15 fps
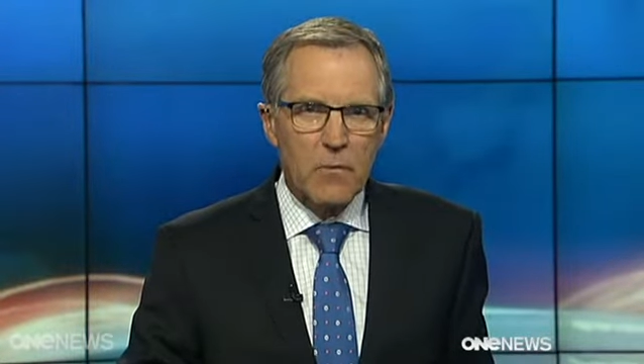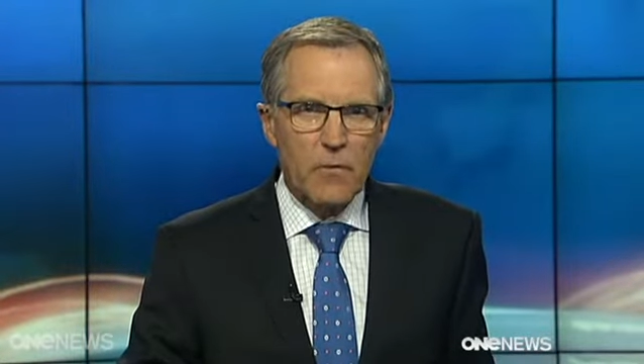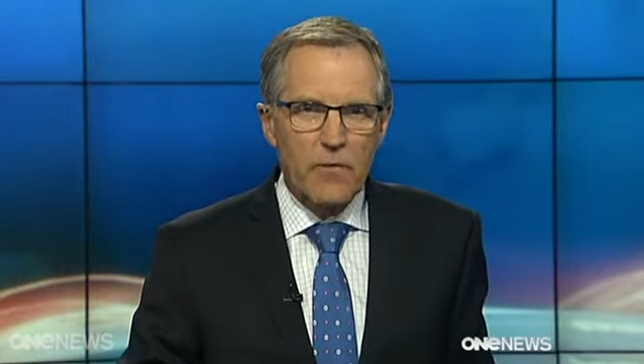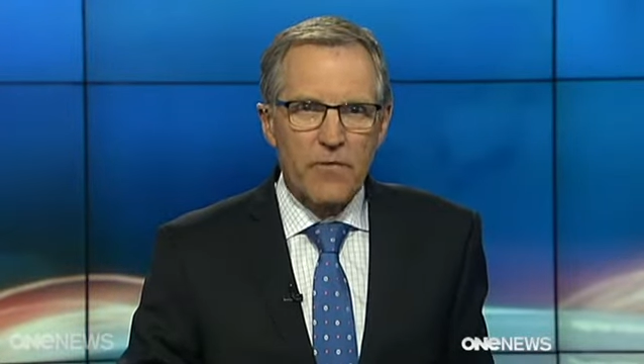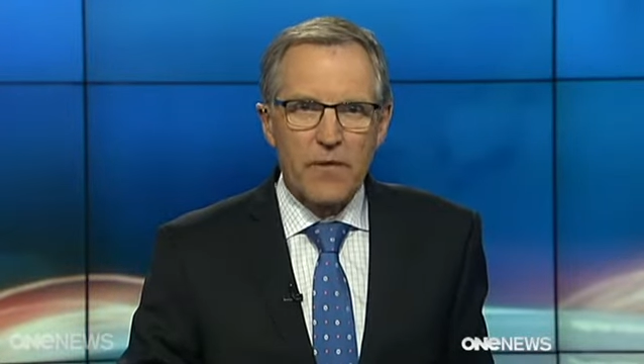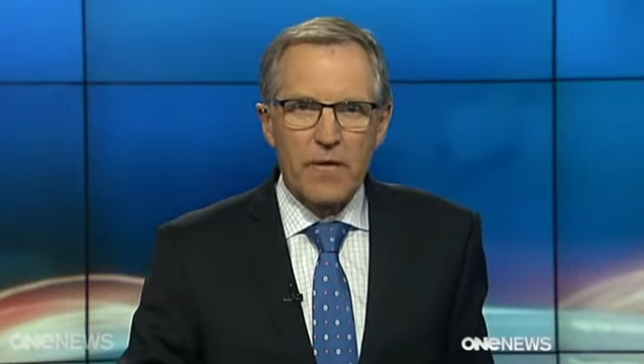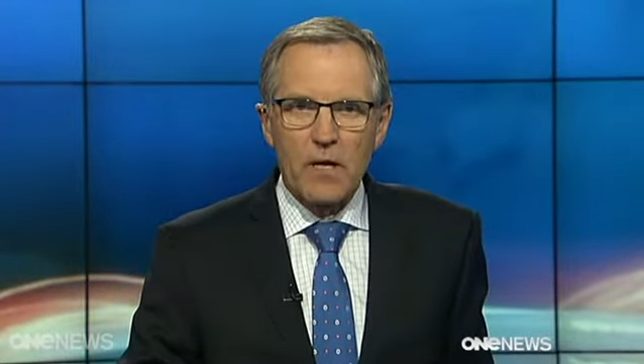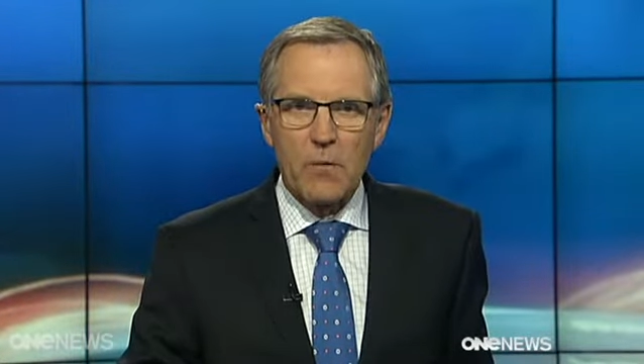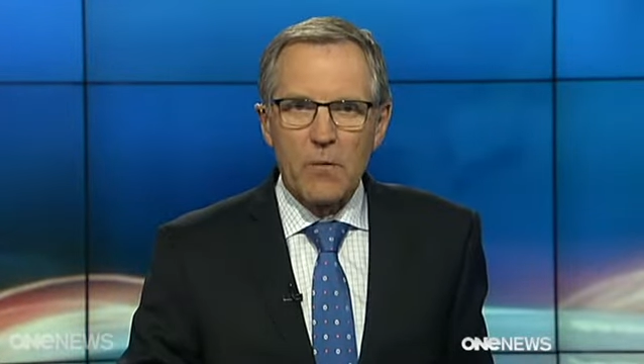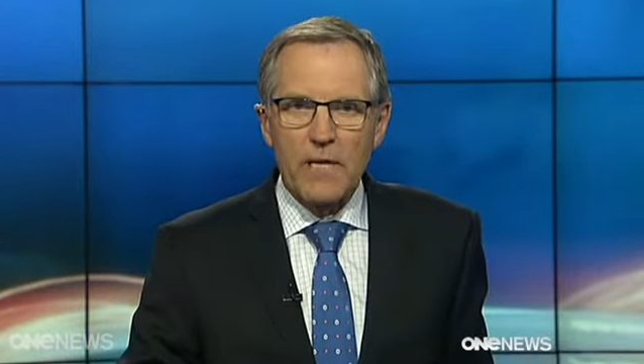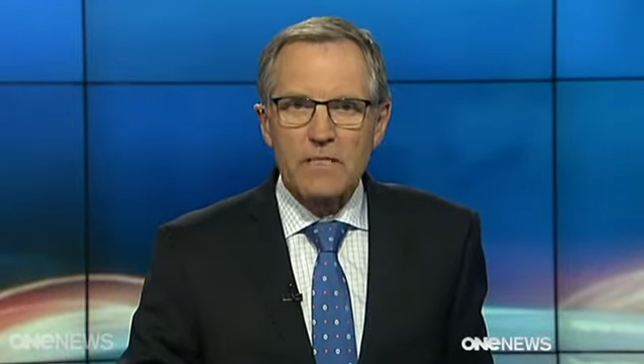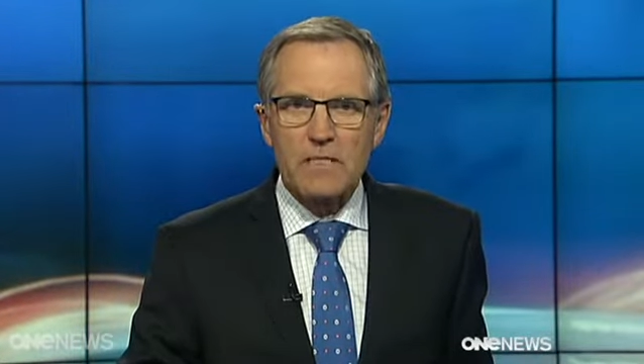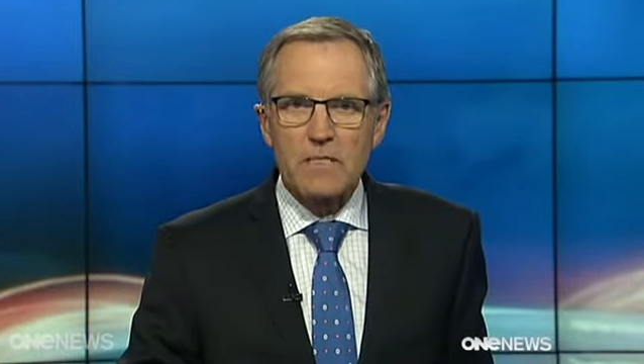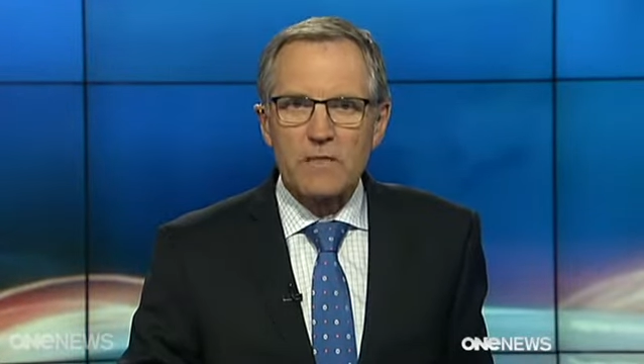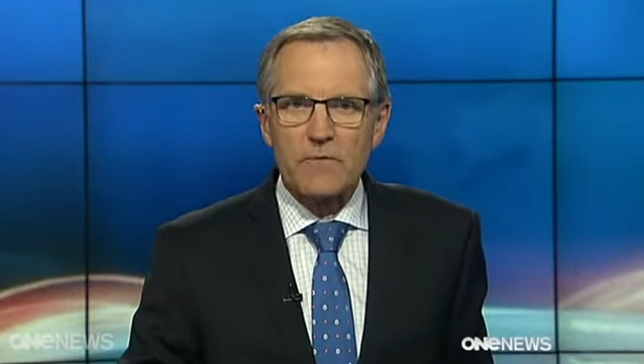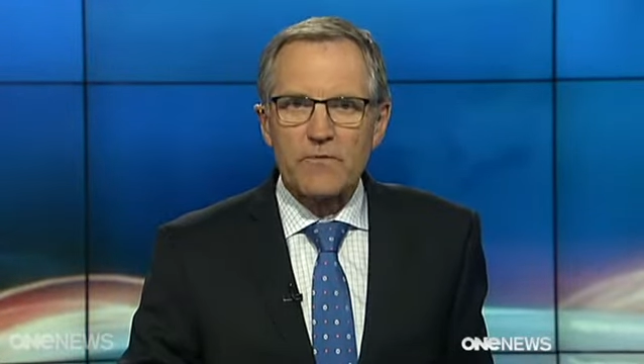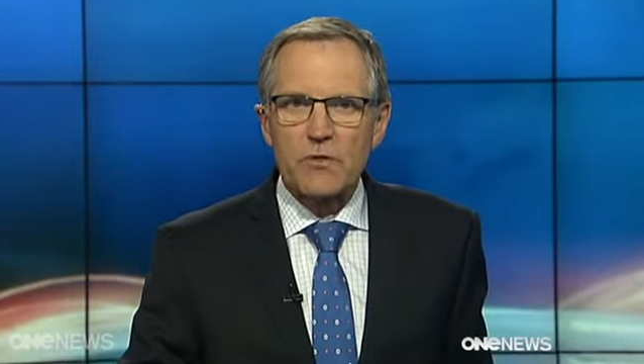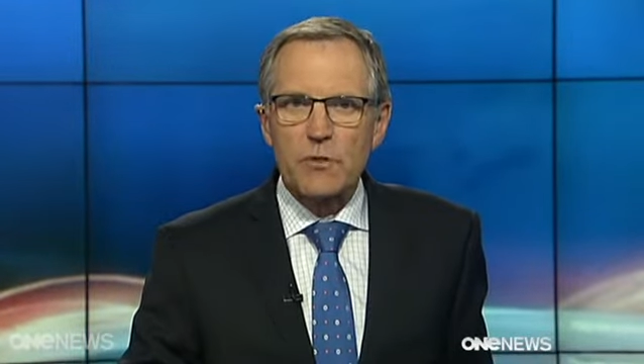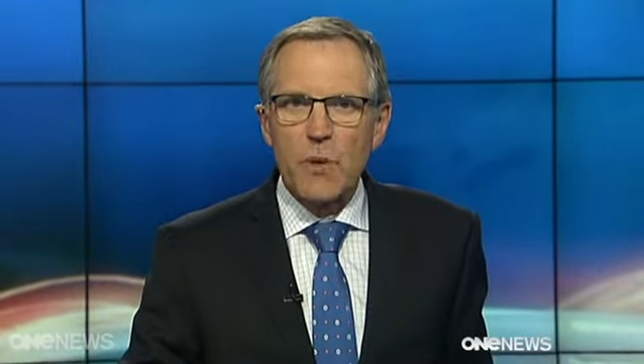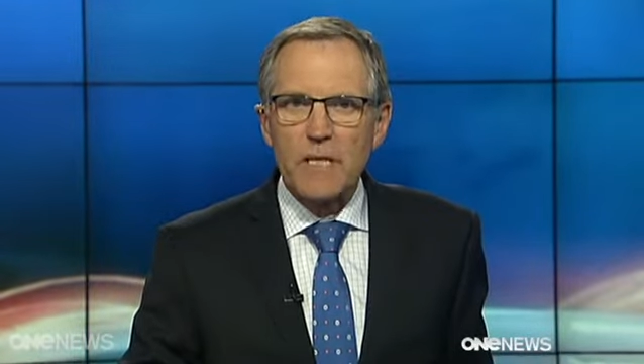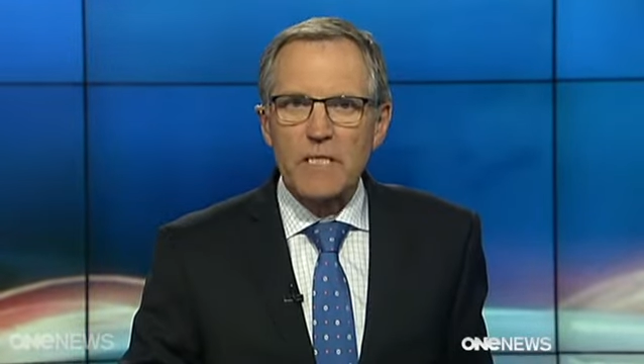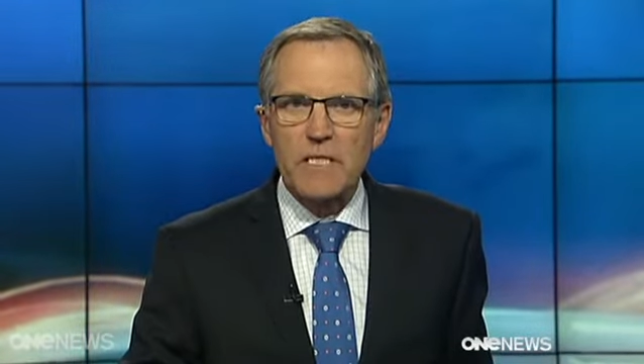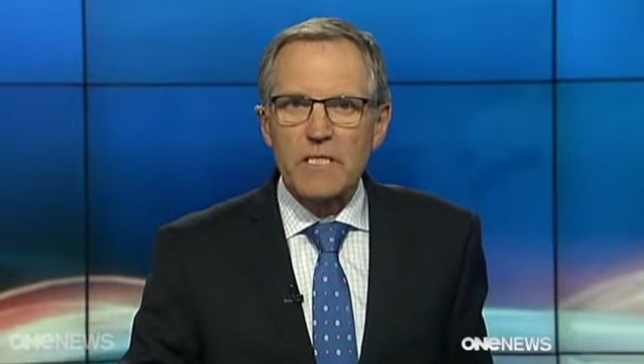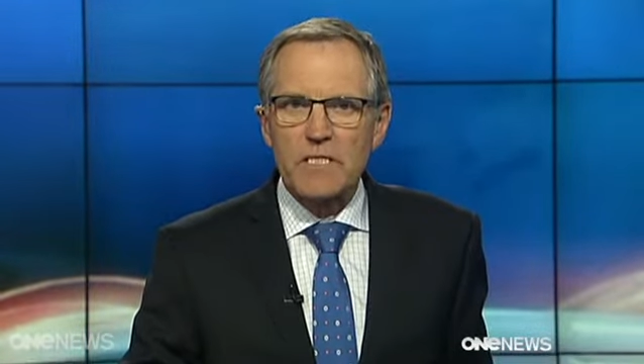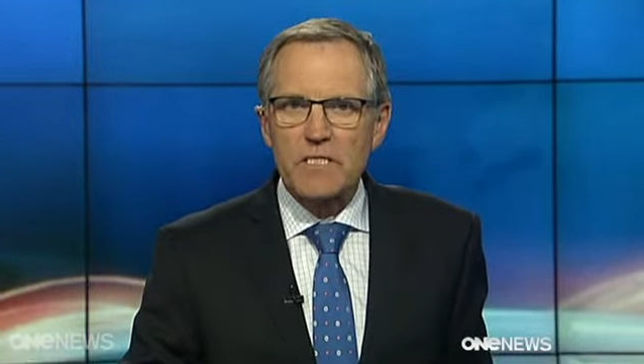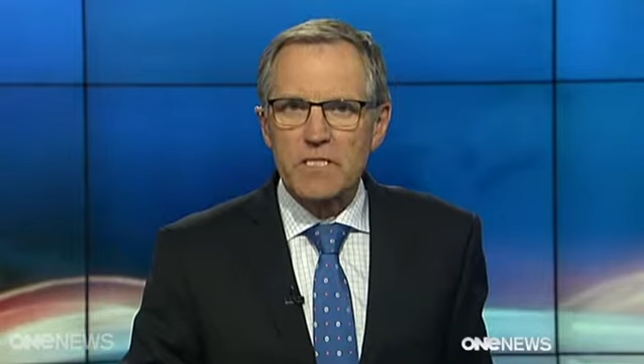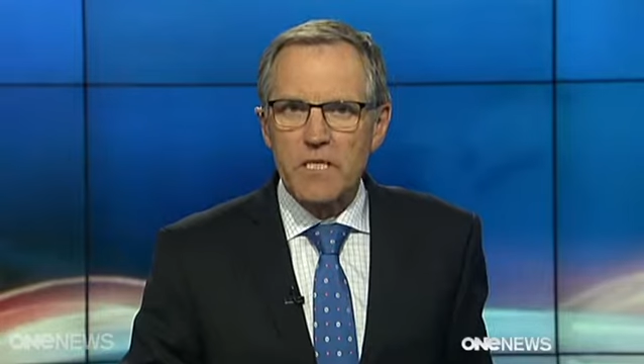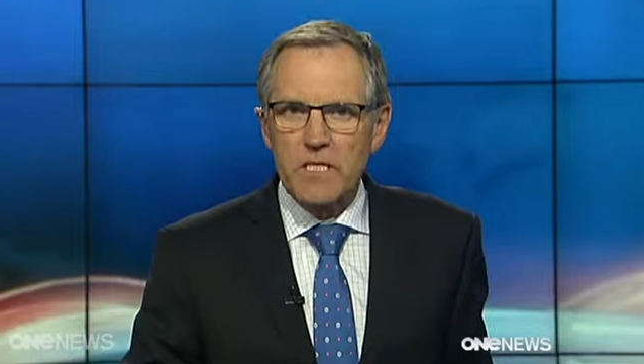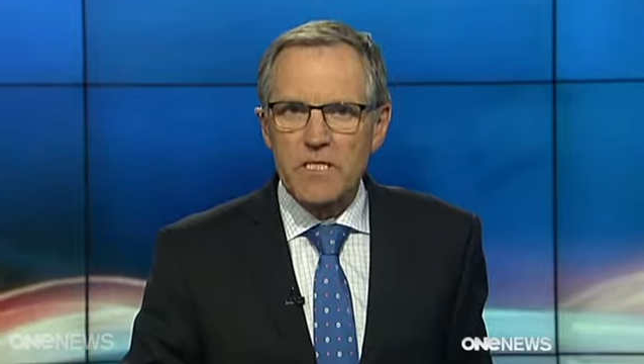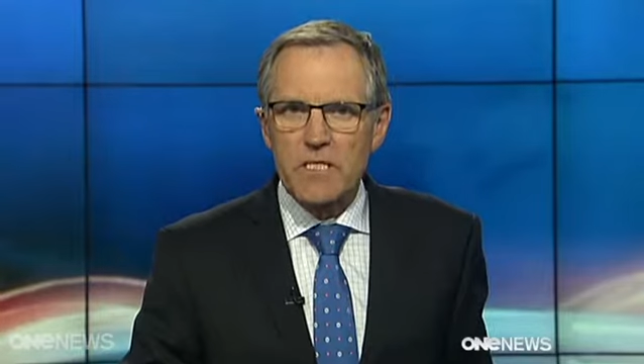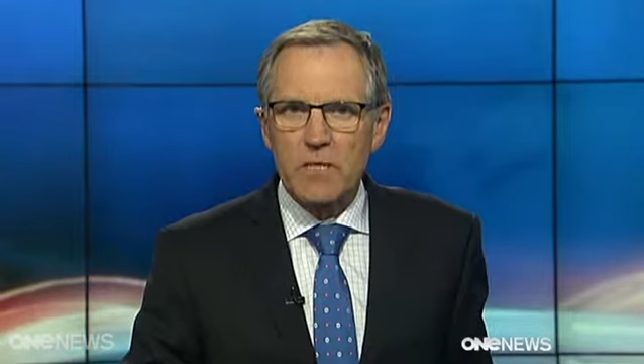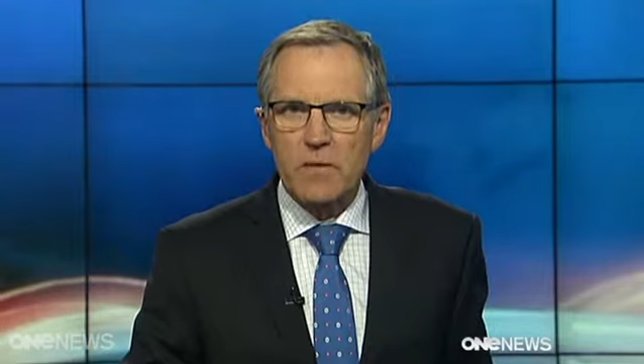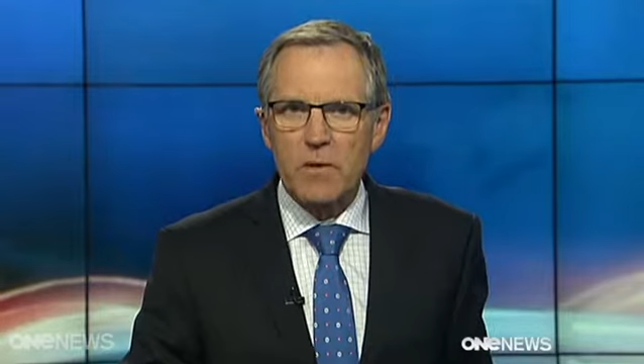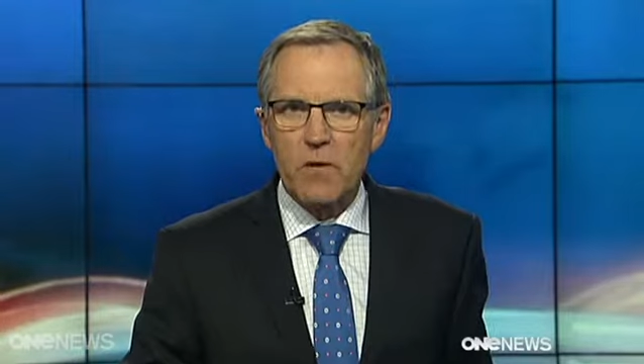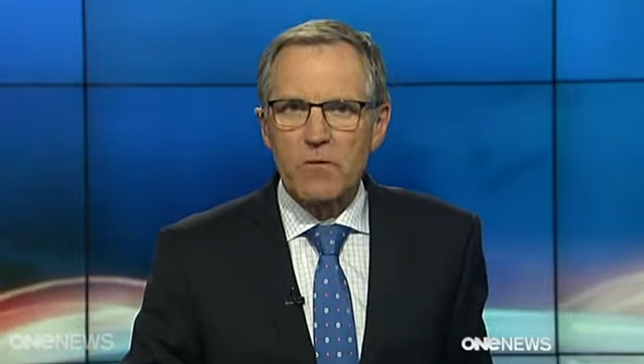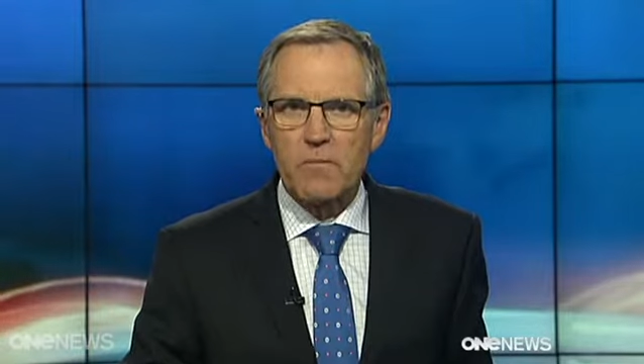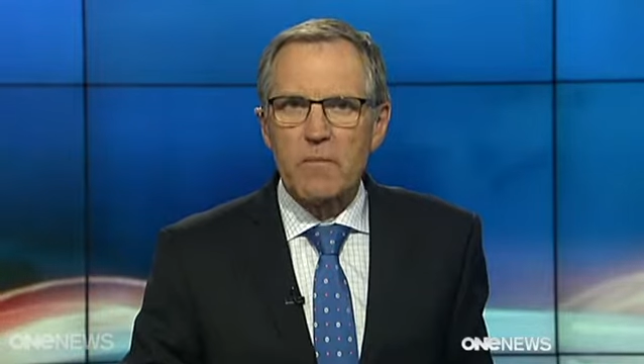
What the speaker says: with the arrest of 26-year-old